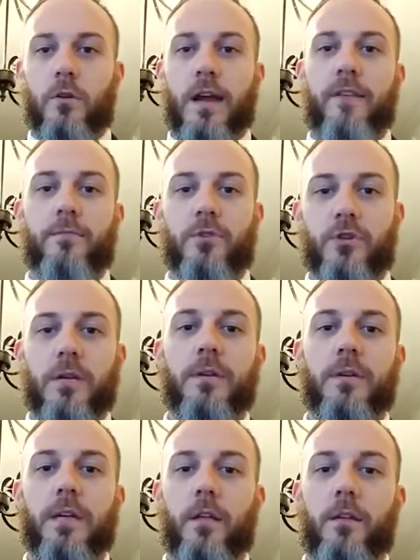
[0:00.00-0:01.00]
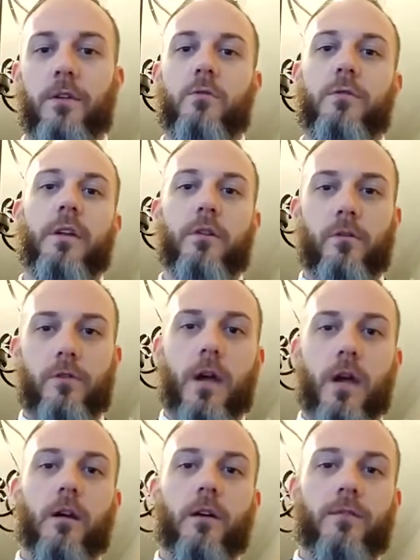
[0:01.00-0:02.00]
have them scream and yell at you, and then go
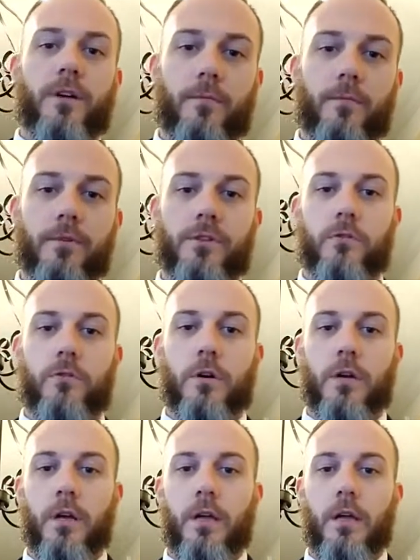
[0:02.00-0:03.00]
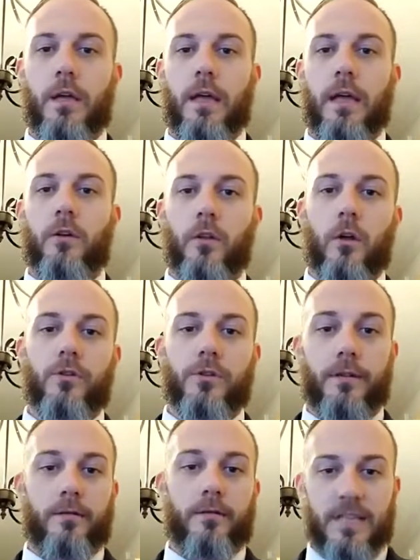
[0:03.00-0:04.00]
knock on the neighbor's door and close
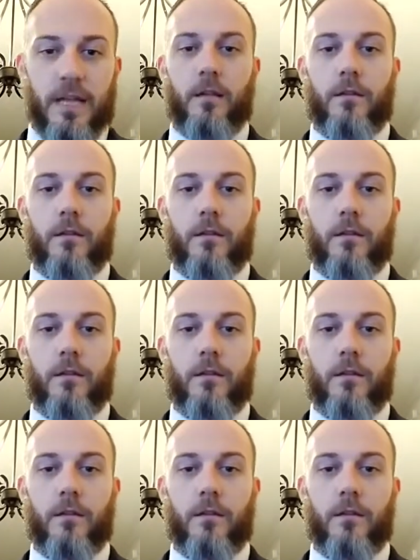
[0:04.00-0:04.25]
and sell,